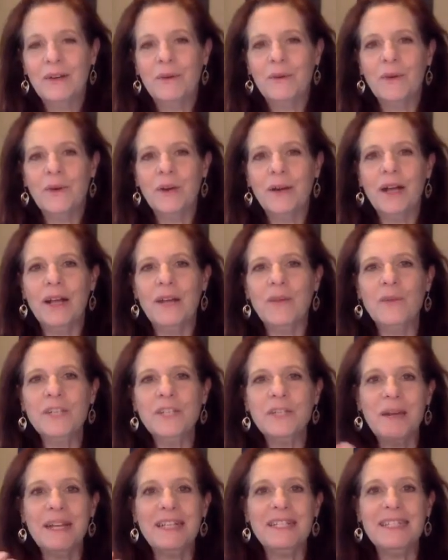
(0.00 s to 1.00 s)
Or I
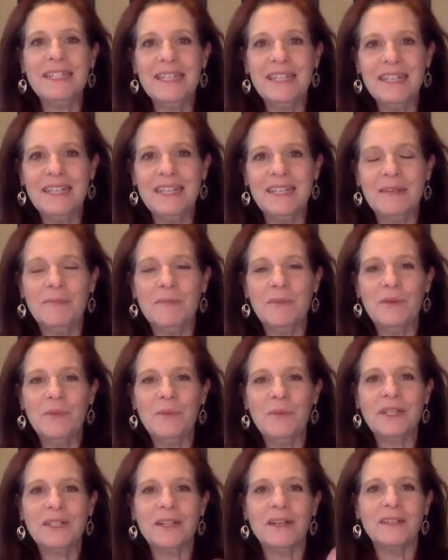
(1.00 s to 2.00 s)
wish my team
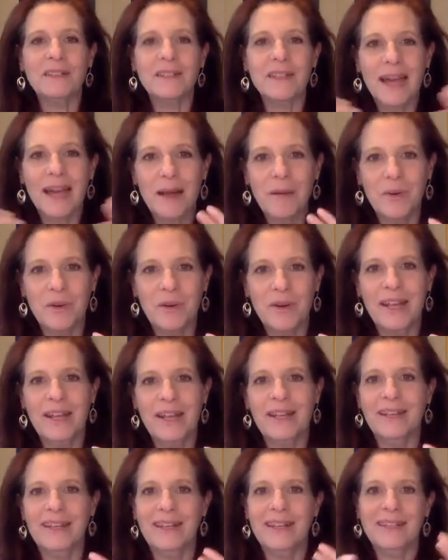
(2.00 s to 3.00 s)
would
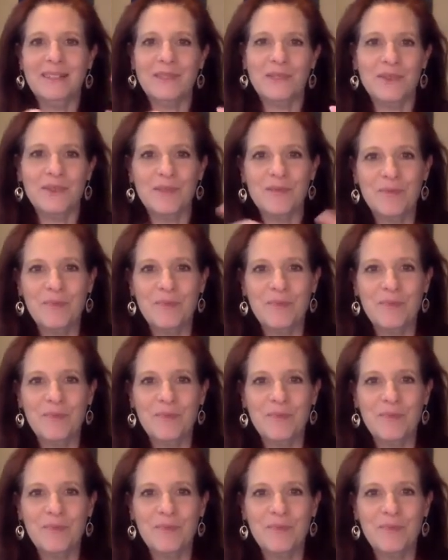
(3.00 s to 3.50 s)
collaborate and sort of